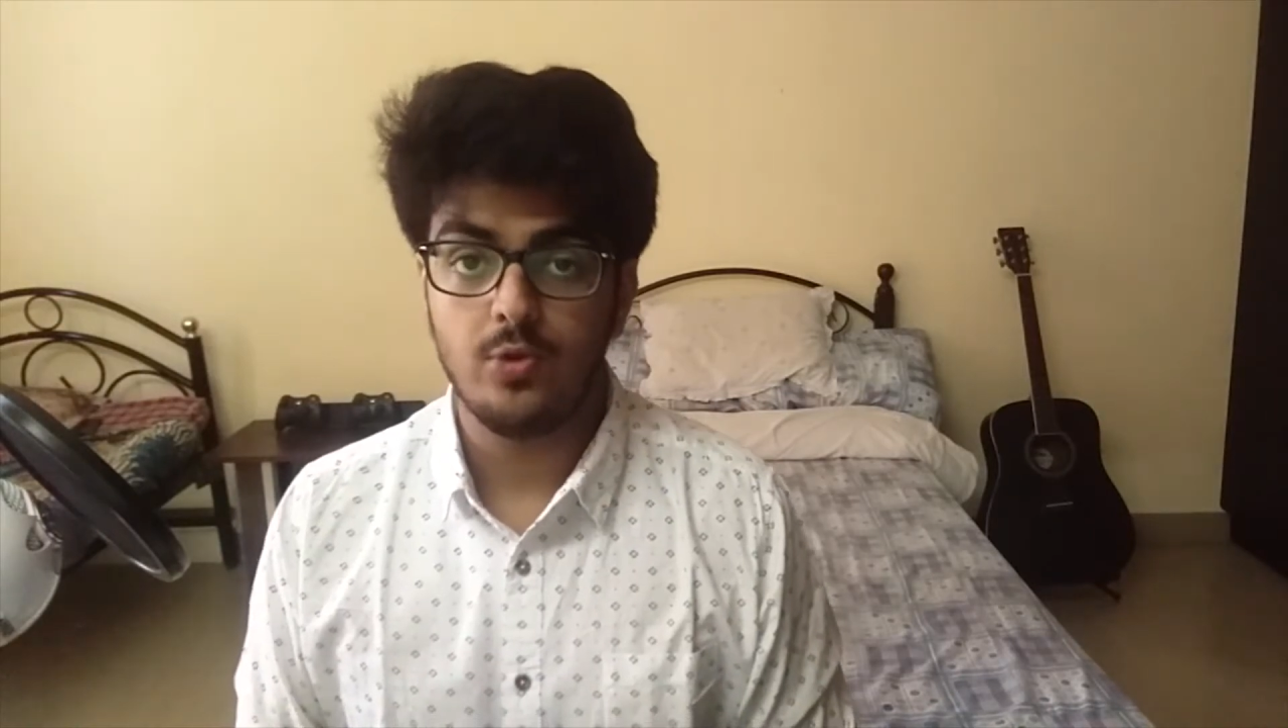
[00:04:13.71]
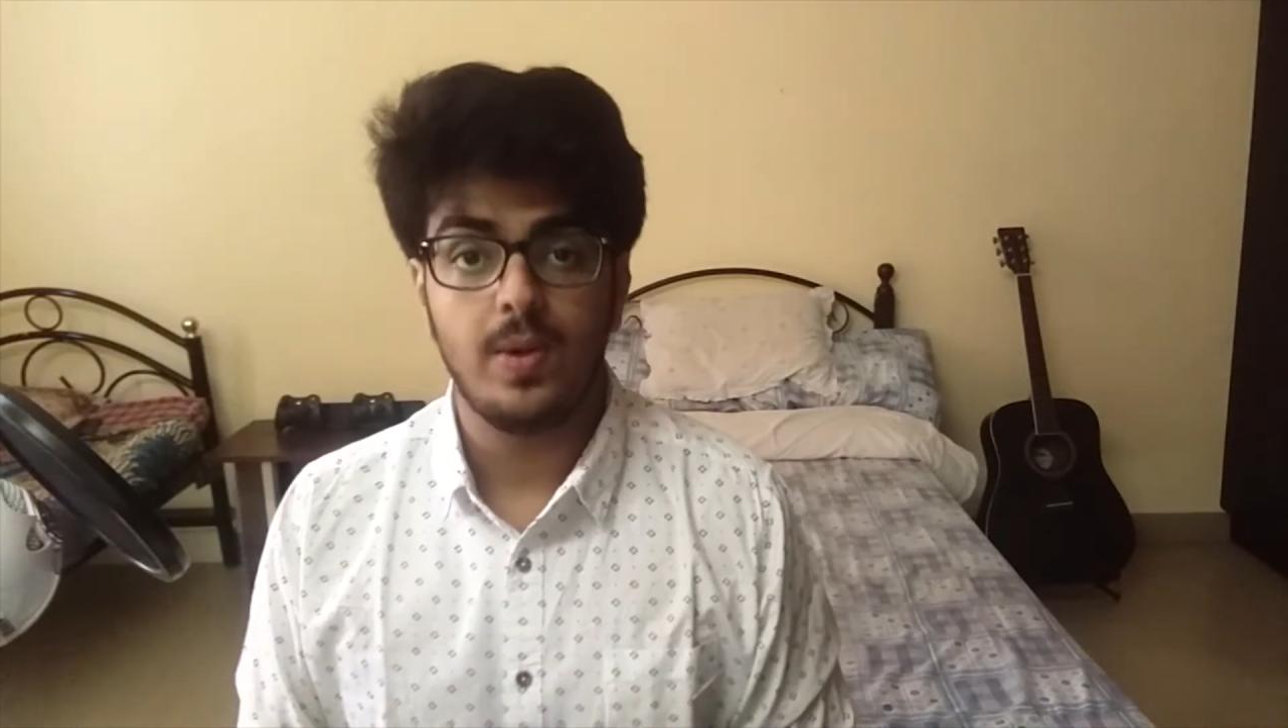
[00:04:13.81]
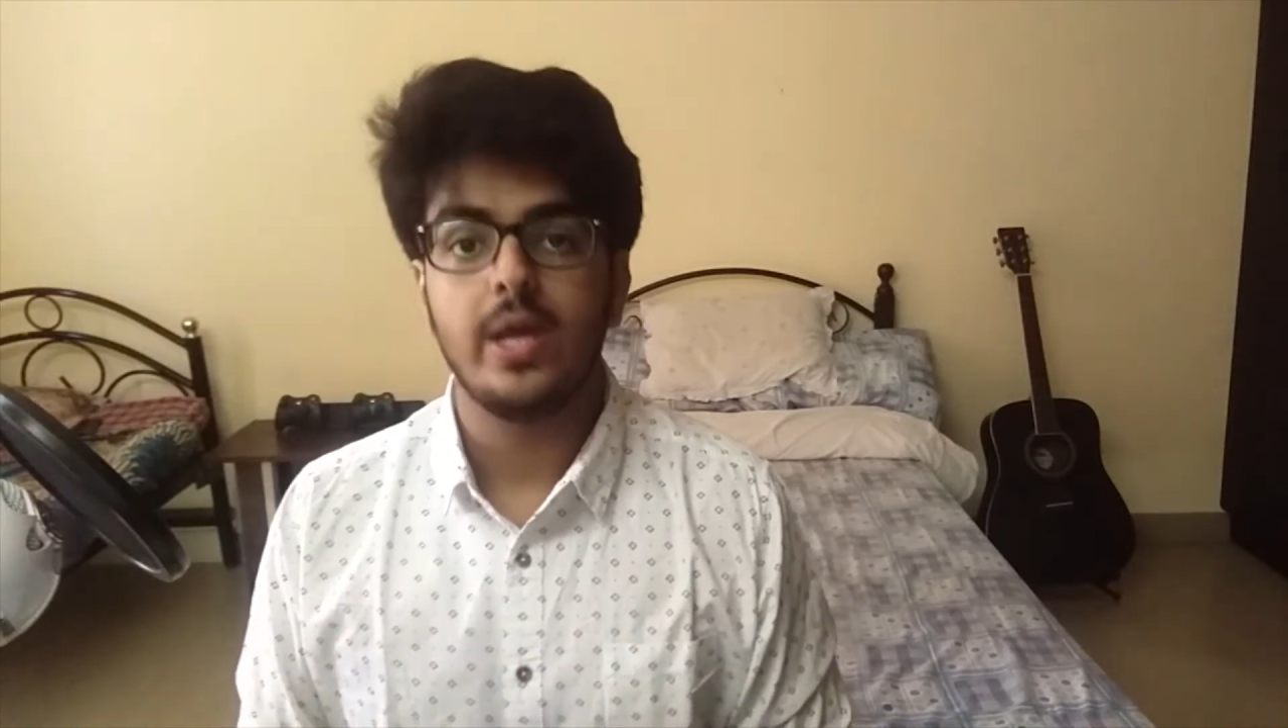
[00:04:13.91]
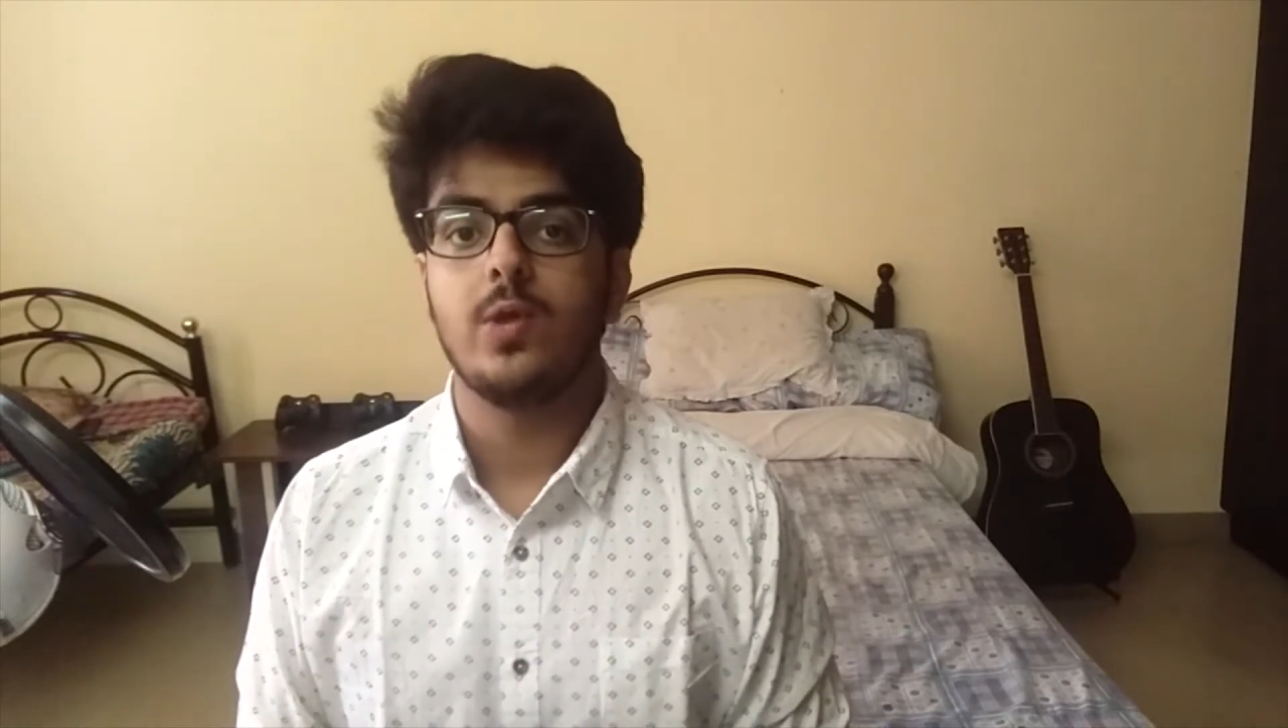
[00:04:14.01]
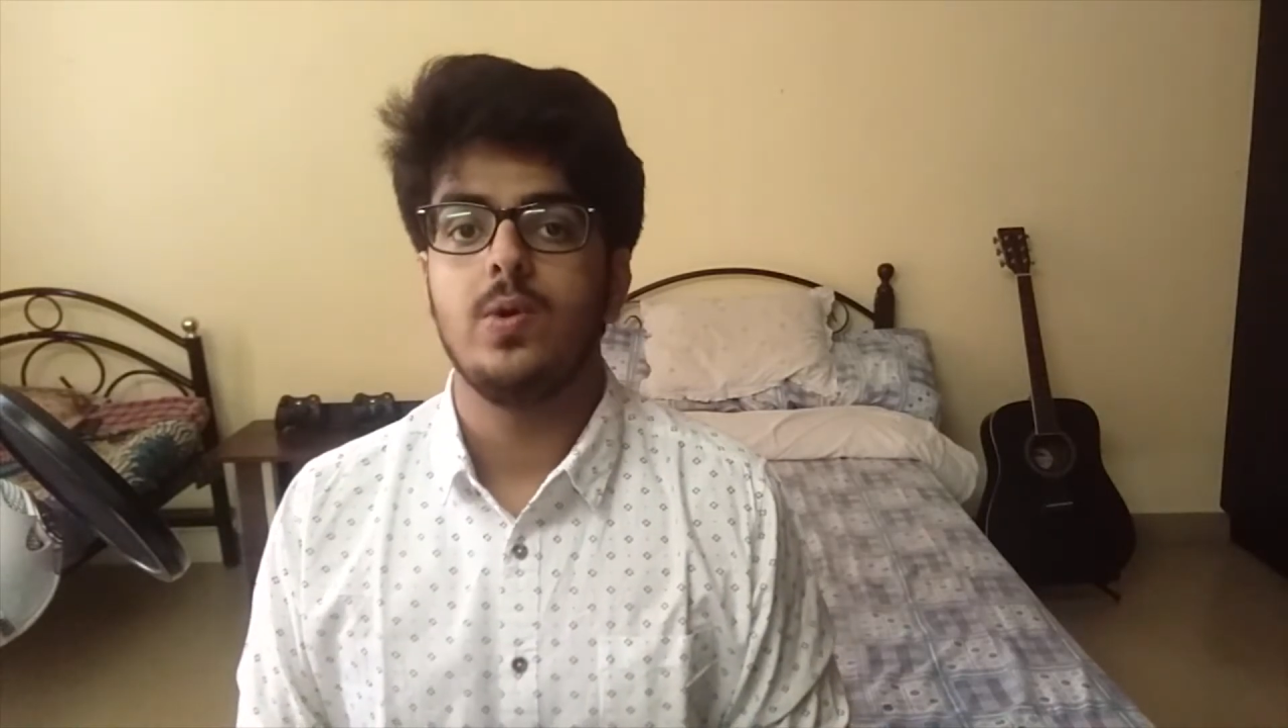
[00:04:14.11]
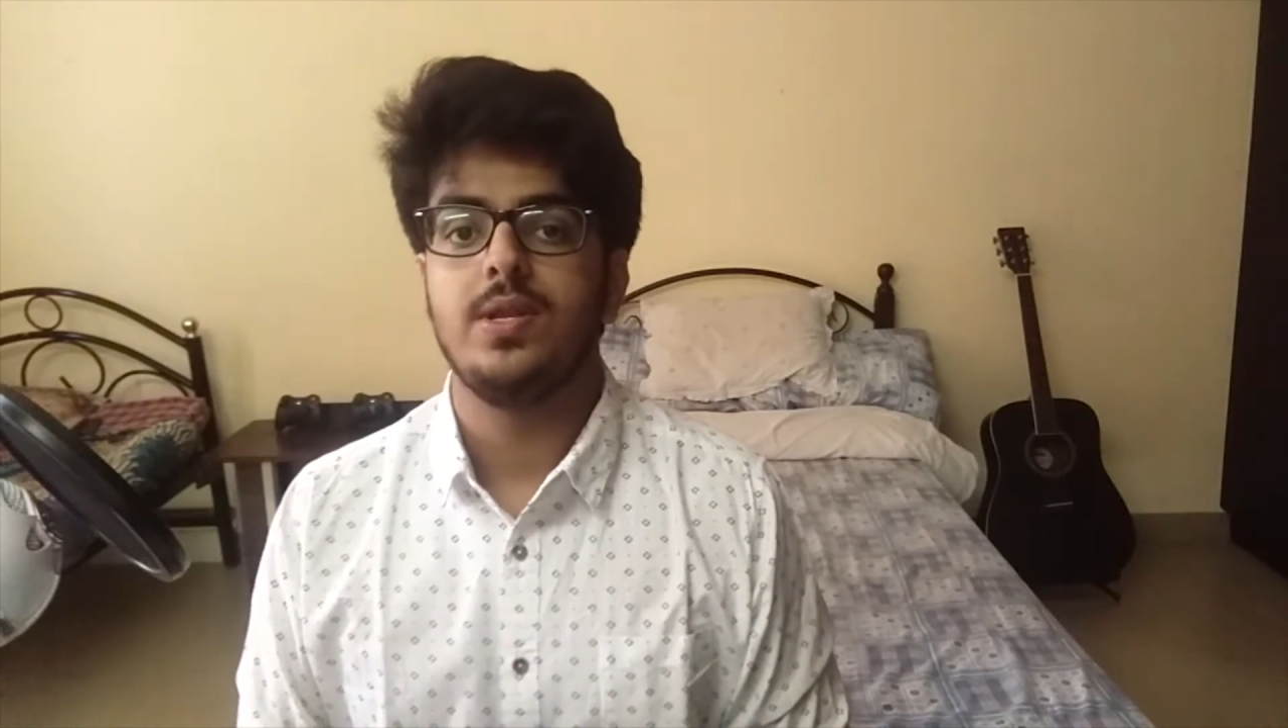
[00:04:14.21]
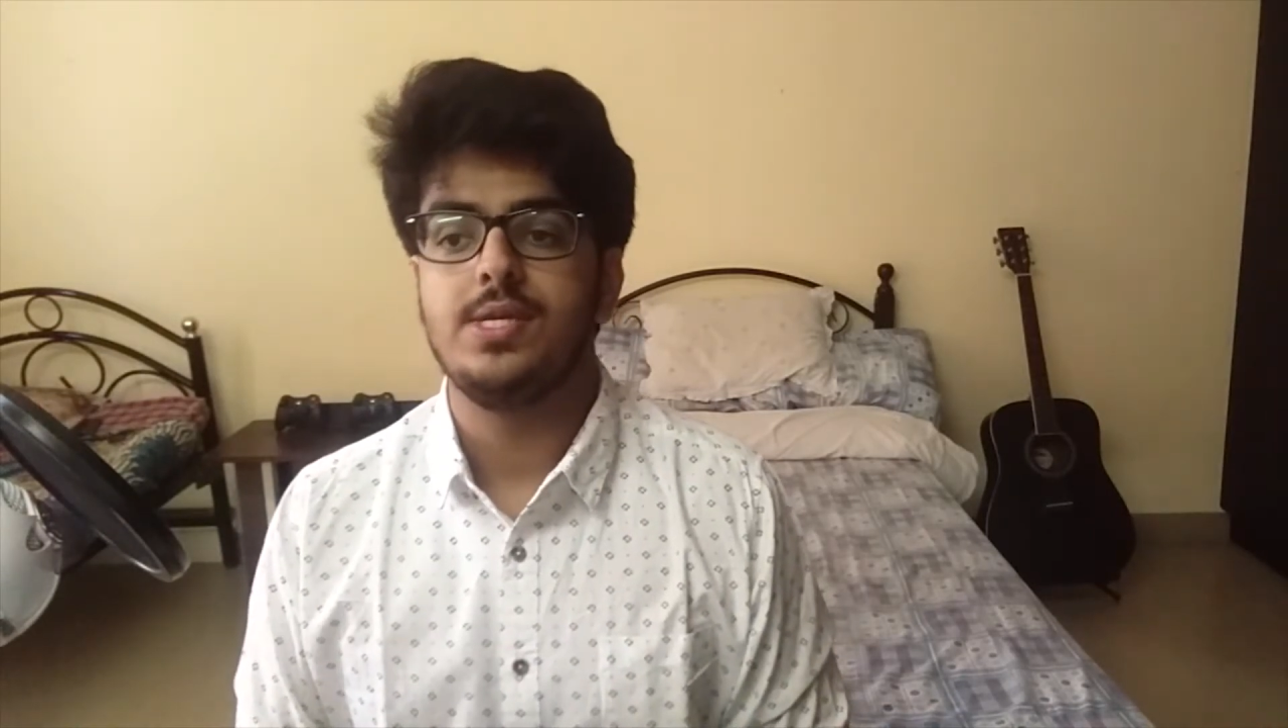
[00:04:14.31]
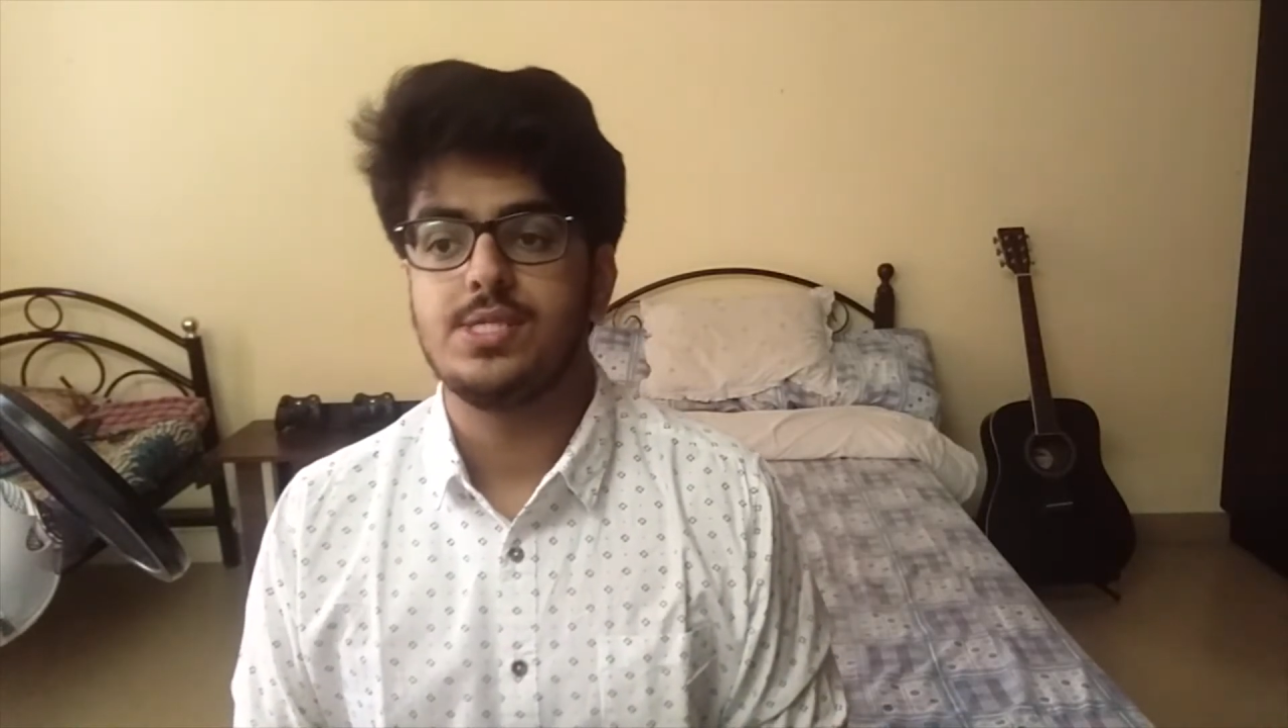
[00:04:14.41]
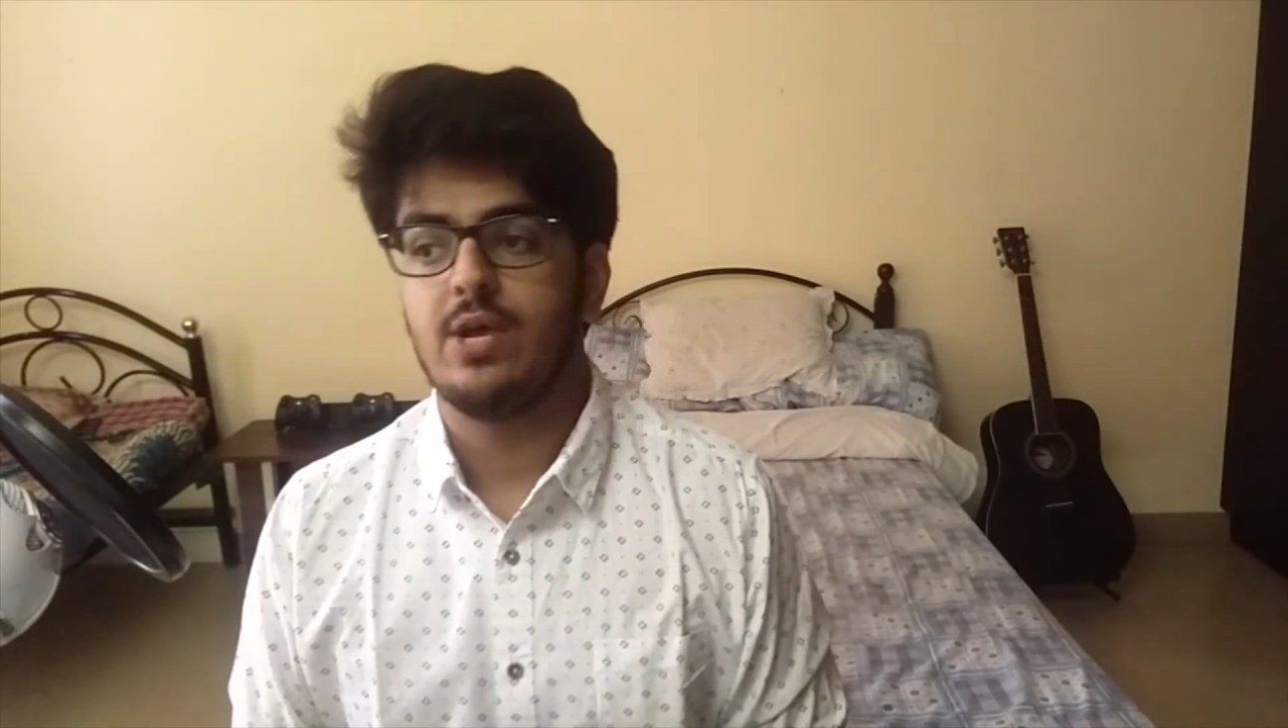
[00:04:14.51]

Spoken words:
to my queries